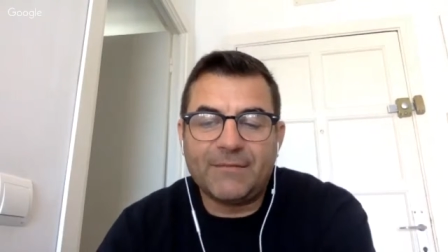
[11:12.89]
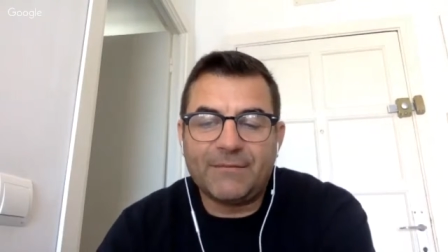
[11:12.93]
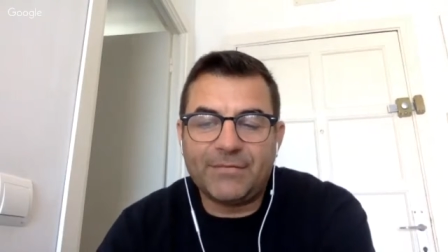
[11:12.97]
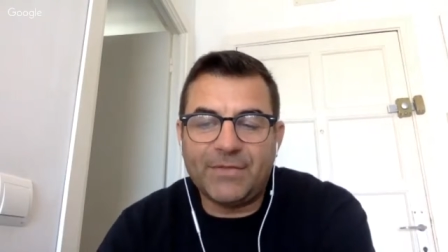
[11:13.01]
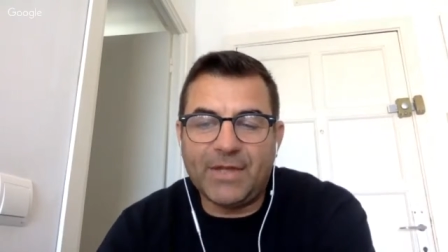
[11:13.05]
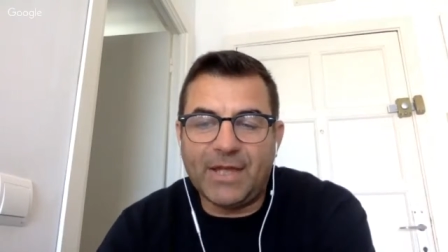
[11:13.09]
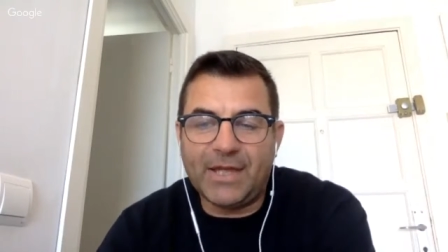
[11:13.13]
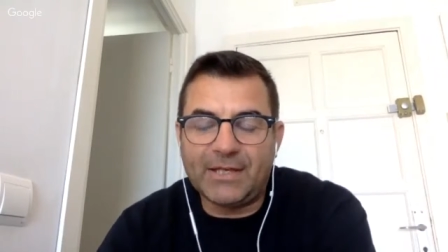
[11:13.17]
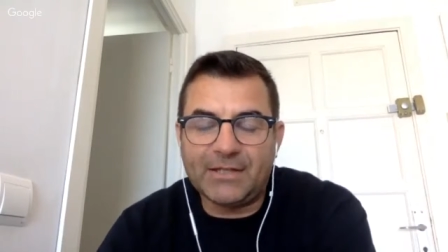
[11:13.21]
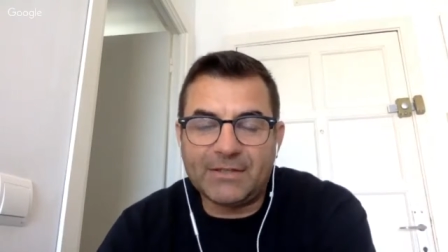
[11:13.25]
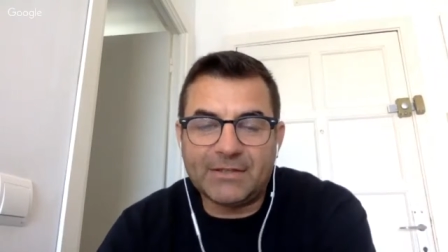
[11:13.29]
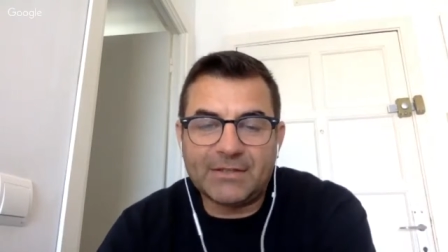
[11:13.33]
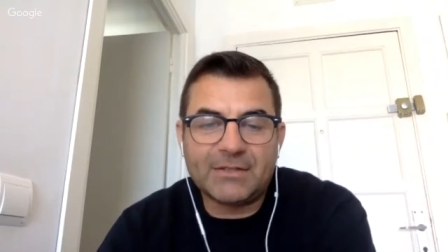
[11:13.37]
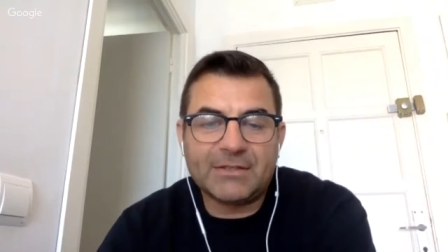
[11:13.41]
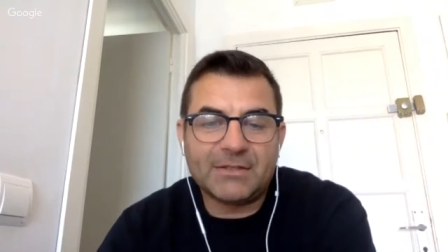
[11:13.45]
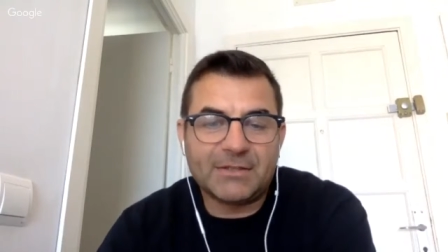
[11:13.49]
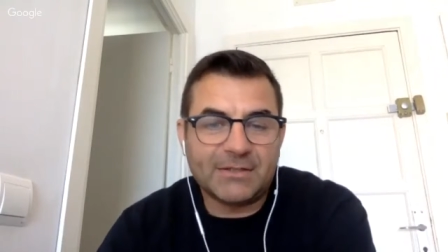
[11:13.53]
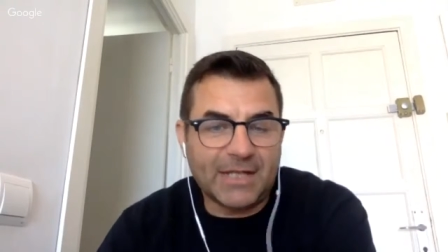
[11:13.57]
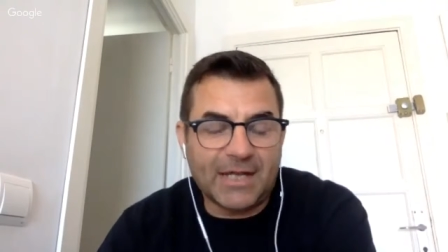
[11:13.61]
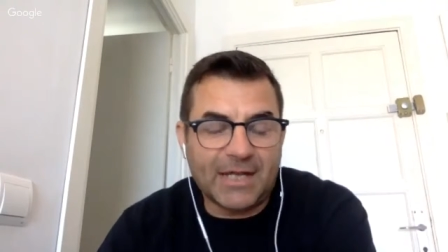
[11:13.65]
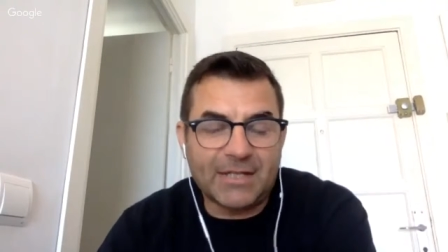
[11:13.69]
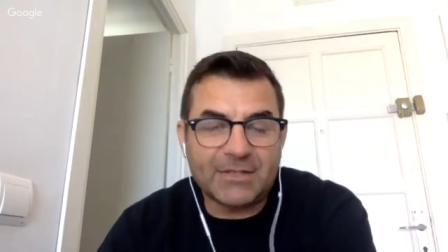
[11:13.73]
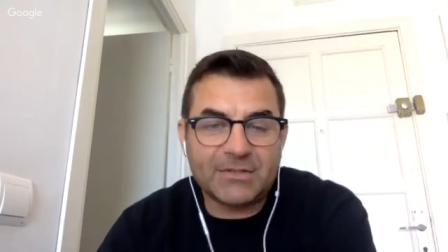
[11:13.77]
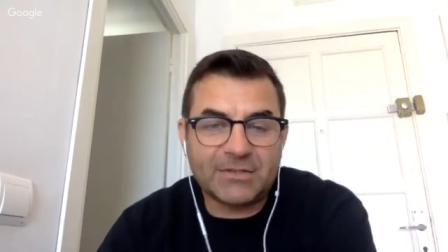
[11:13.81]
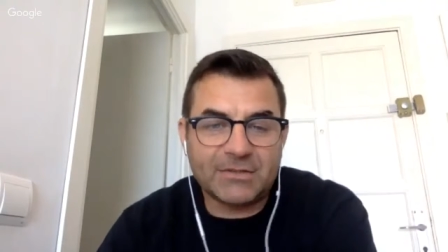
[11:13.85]
then
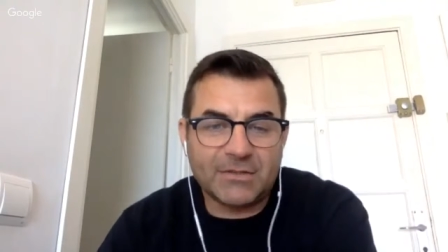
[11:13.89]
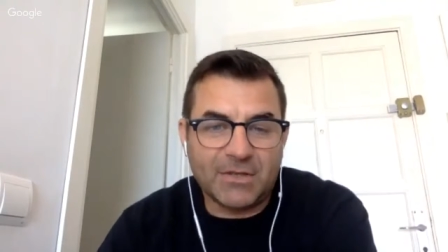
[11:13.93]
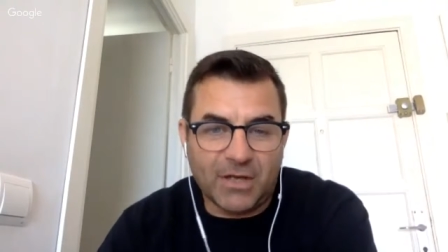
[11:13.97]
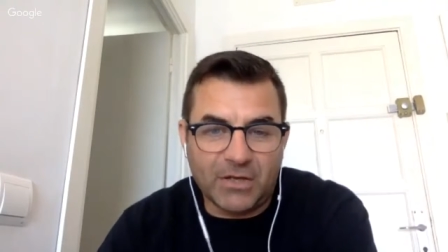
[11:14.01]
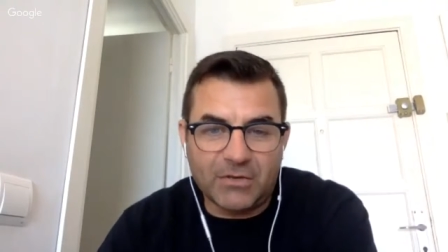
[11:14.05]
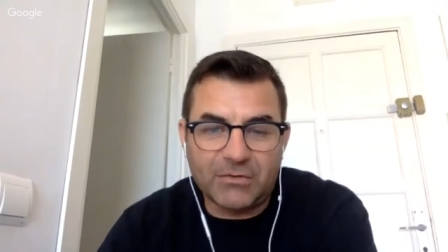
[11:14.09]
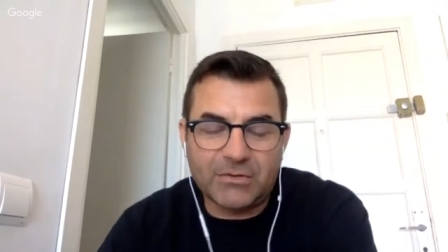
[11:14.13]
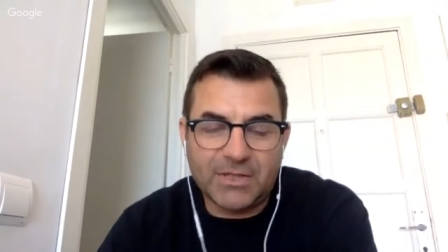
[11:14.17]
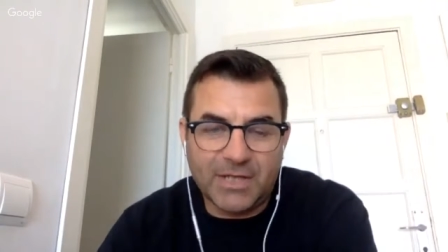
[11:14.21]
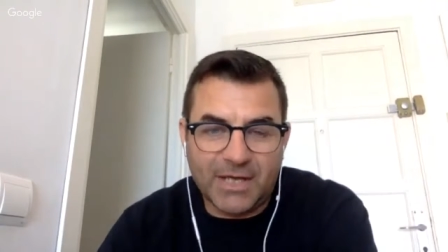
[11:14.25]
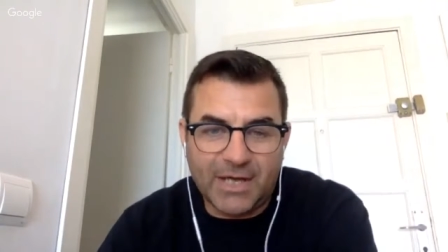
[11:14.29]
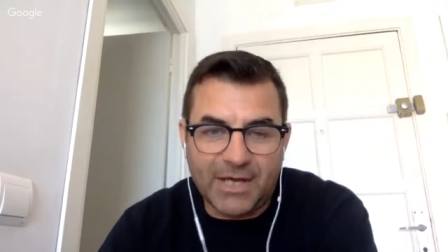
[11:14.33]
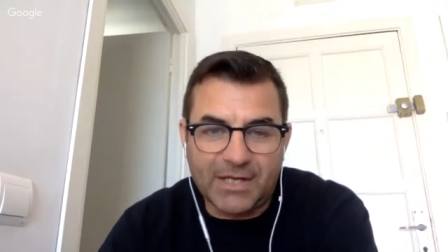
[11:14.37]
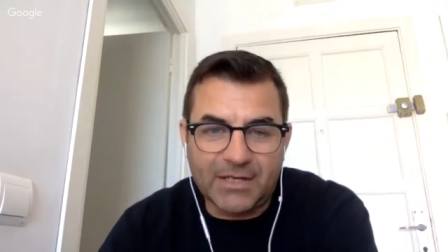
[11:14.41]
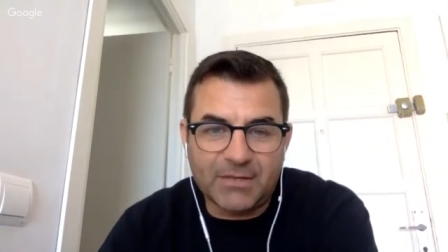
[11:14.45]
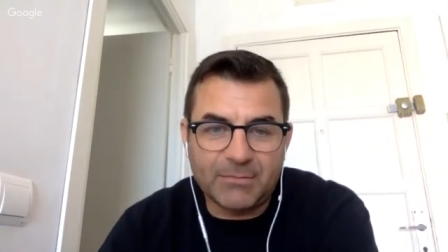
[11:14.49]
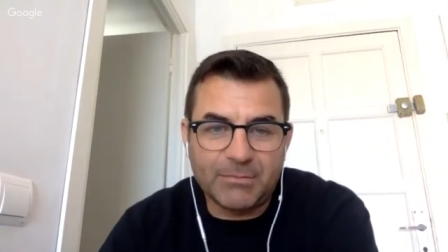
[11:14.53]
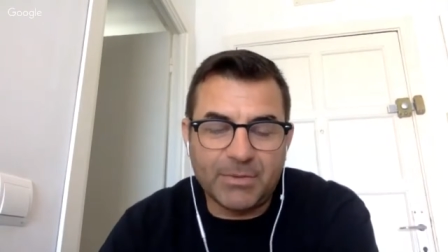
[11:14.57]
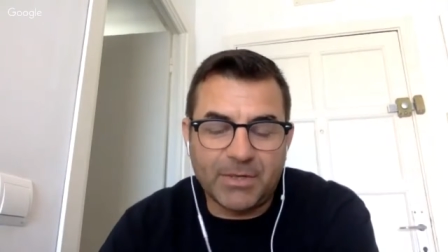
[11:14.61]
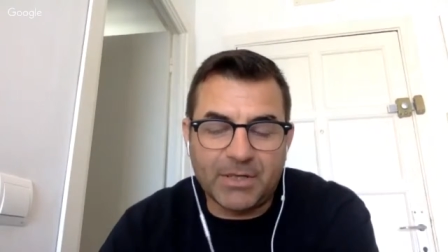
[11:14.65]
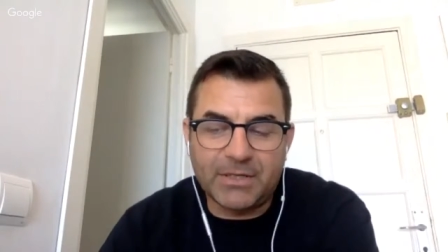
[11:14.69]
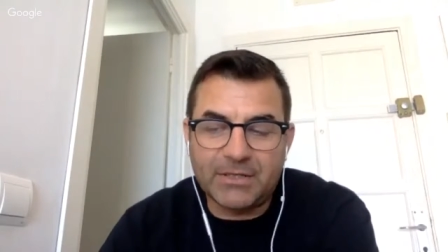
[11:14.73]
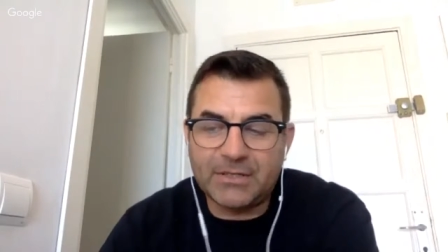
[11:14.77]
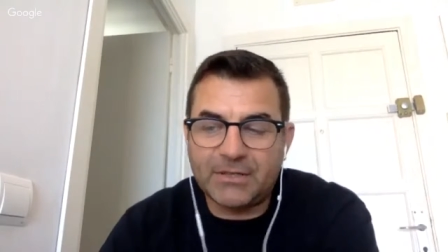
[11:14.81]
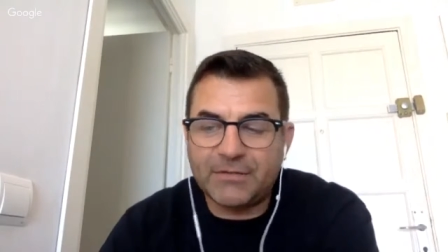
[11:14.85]
that's okay
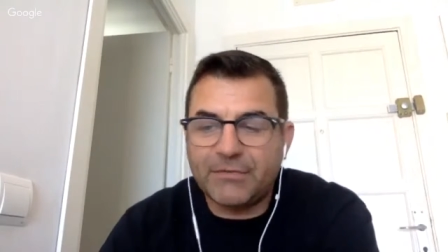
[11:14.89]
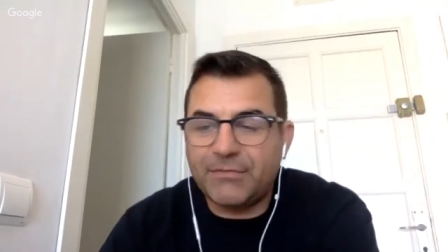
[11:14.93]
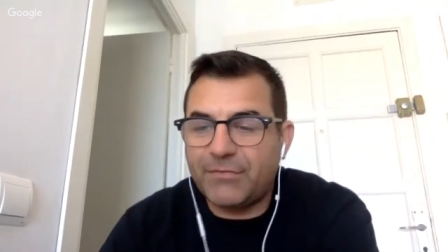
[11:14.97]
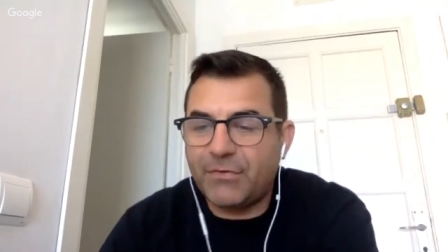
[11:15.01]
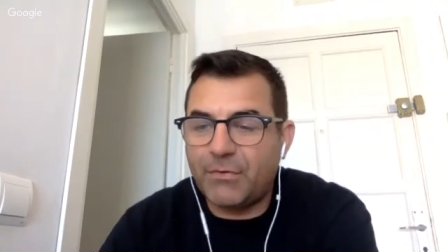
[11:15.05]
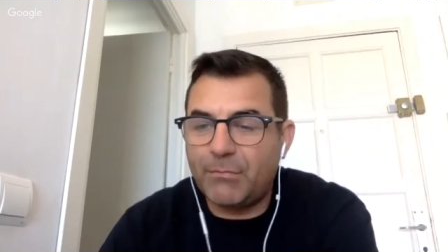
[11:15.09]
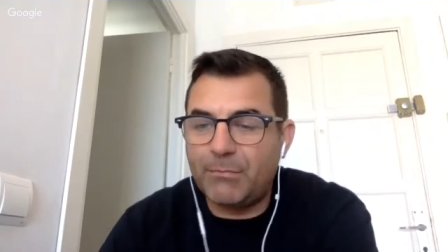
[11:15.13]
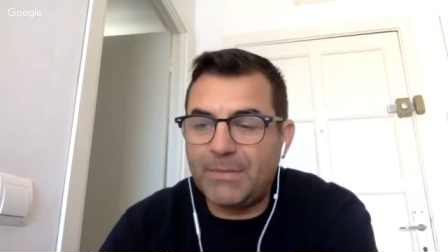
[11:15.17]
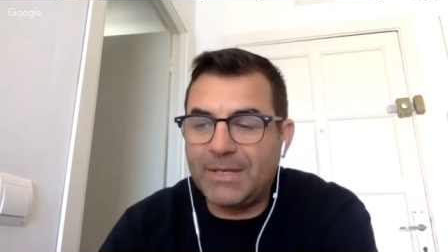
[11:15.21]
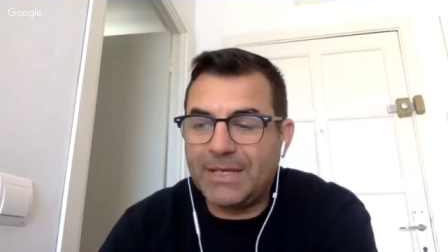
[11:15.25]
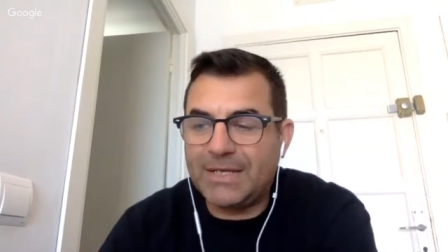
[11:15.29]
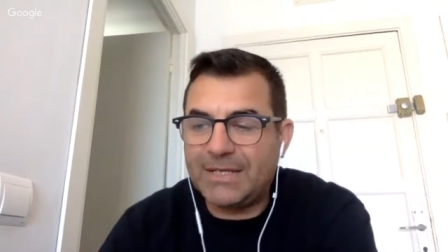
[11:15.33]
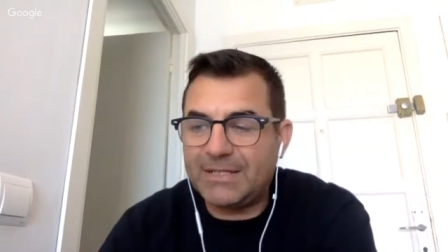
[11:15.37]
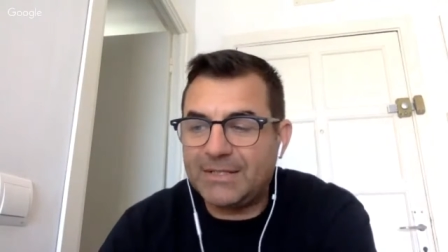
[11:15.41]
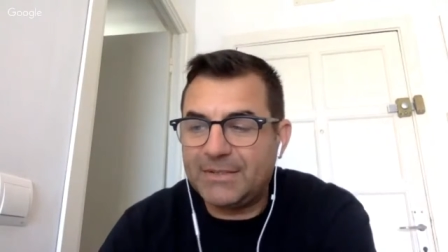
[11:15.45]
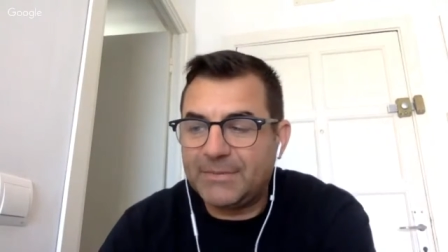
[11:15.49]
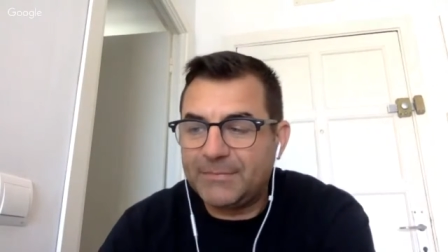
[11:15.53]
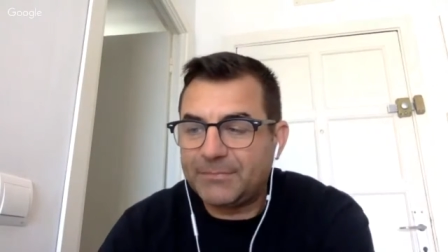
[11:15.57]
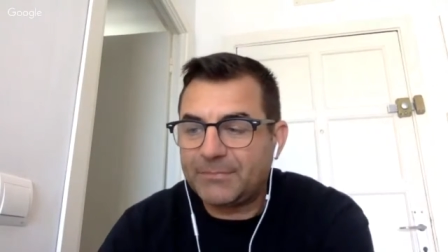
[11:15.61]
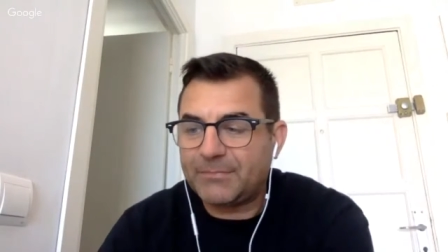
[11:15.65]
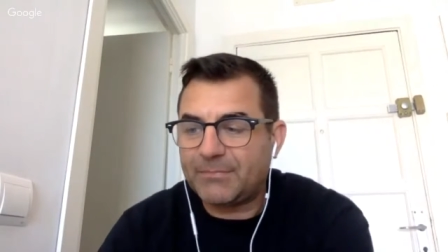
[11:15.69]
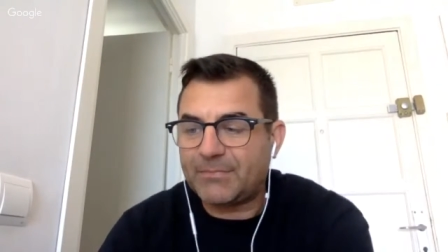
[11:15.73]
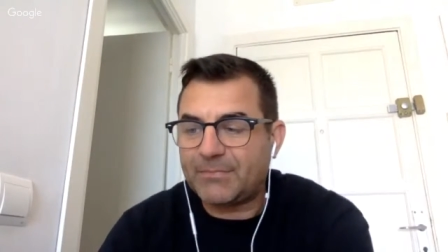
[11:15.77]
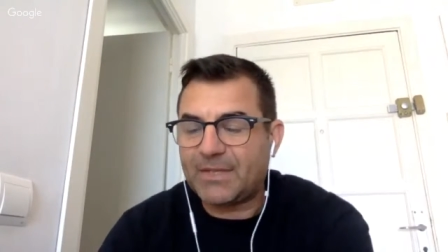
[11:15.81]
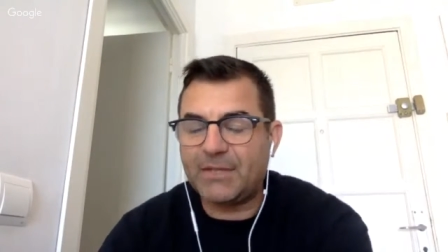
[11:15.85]
but for me